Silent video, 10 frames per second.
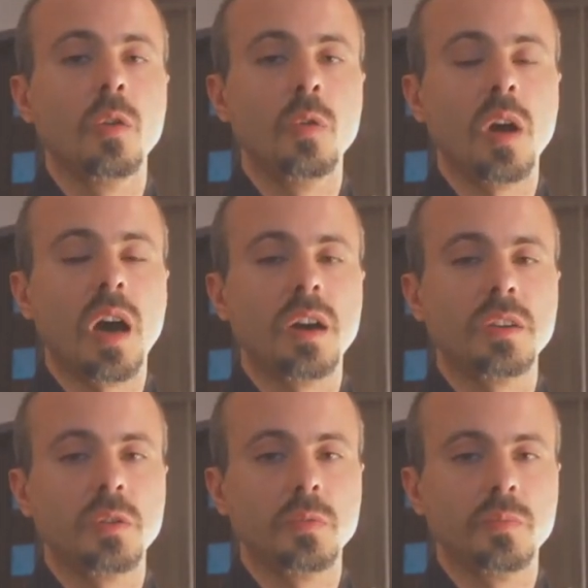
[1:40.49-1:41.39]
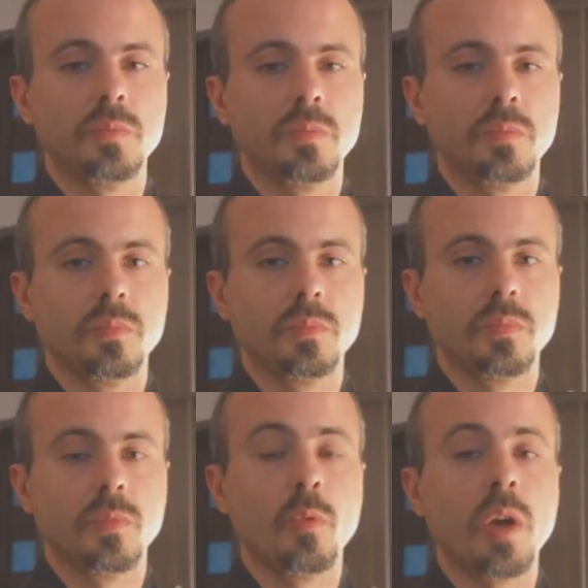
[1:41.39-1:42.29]
Who are you?
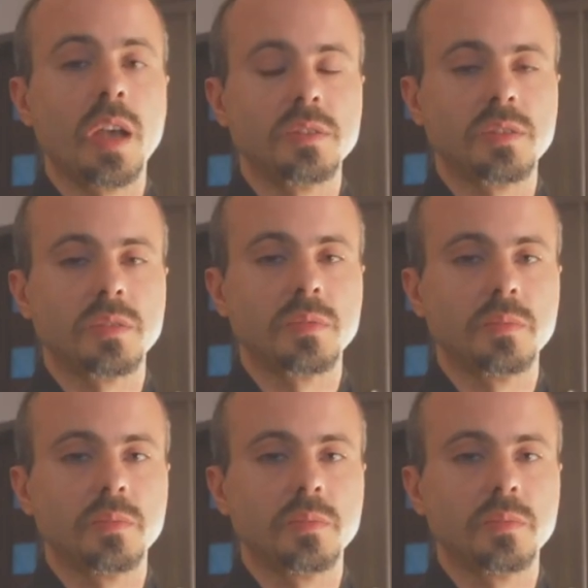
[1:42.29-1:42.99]
Whence?